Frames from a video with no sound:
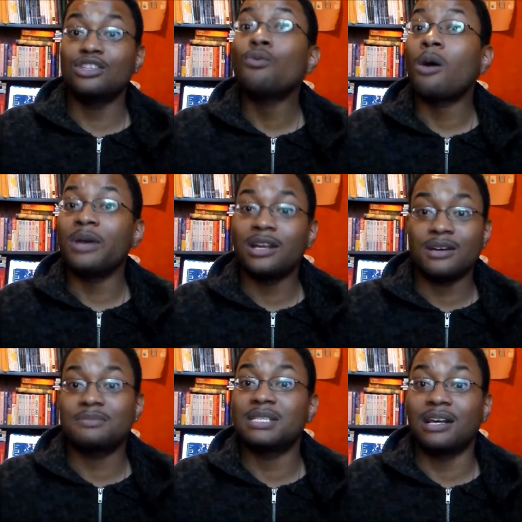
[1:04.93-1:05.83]
You want me to
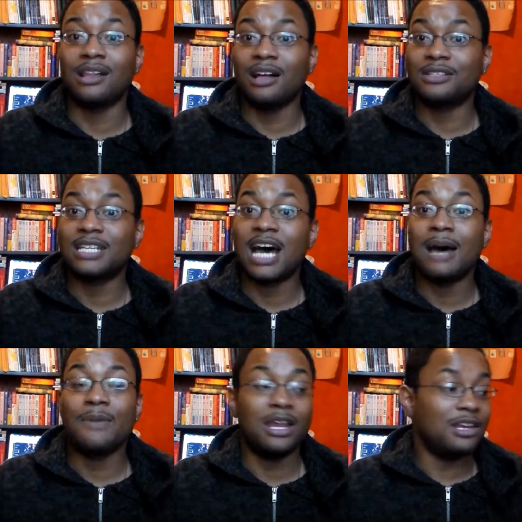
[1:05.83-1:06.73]
upsell all the
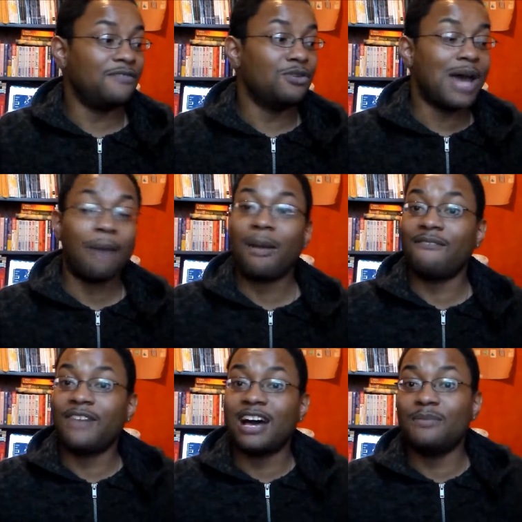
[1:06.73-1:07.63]
time. And if you got
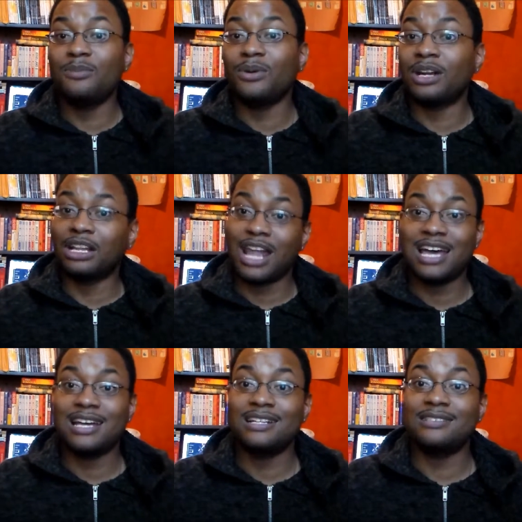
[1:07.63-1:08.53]
about five people in the
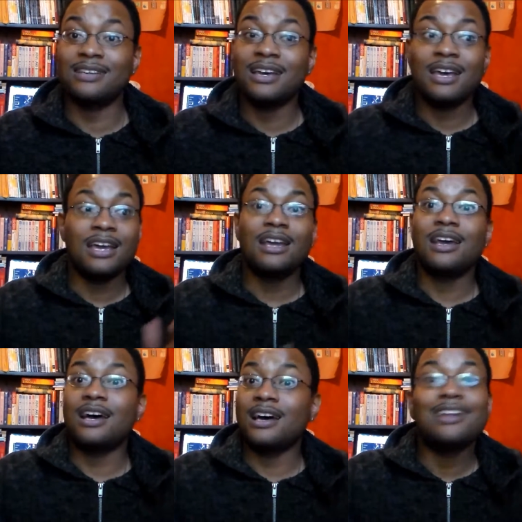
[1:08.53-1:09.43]
lines,
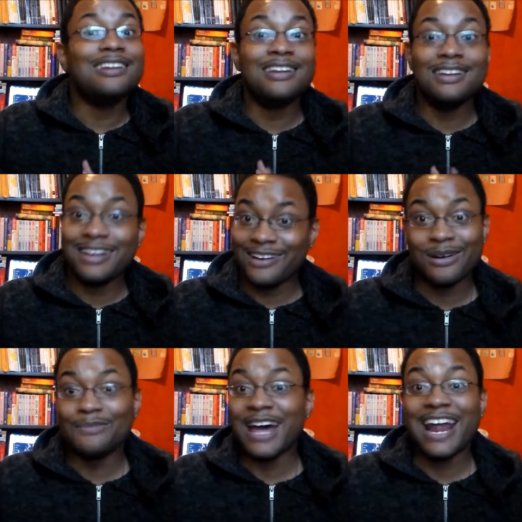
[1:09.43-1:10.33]
uh,
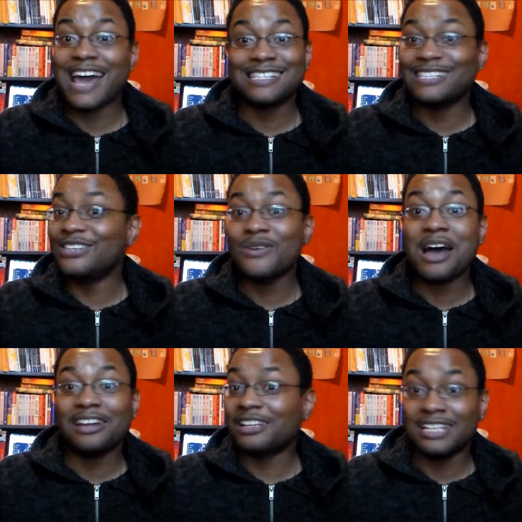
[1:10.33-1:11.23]
no, I'm not asking you
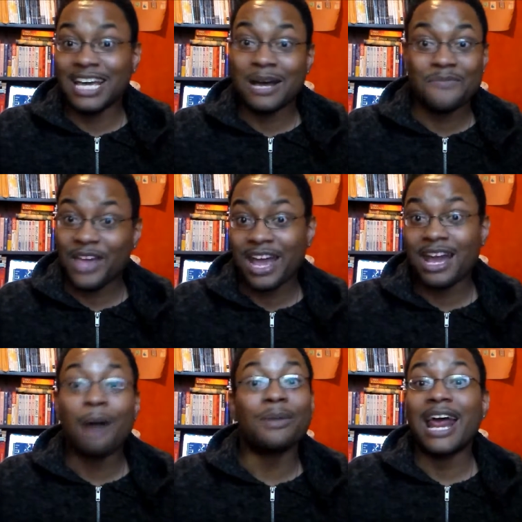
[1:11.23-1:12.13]
another damn
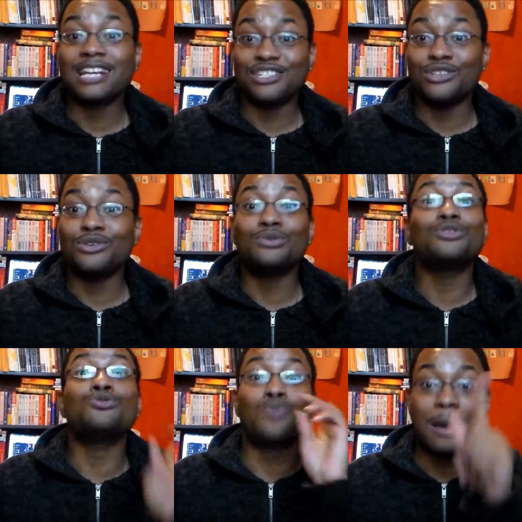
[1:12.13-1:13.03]
thing. I'm asking you
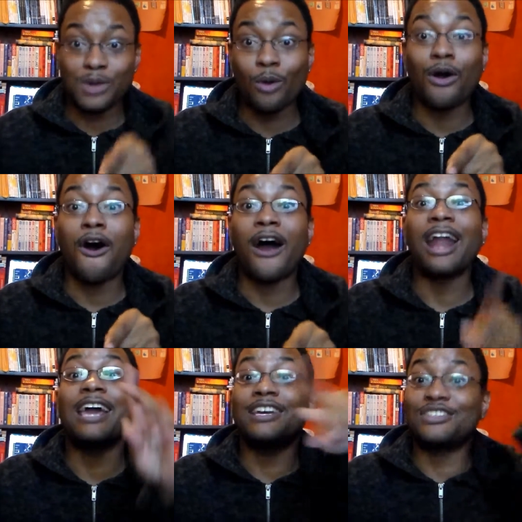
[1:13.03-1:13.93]
to swipe your
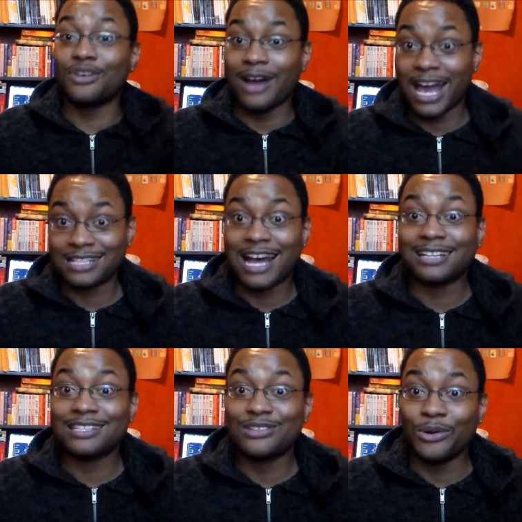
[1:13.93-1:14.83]
card and get your ass
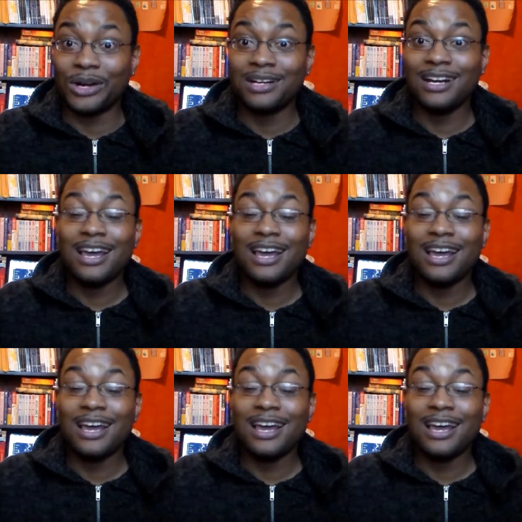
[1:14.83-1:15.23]
out the store.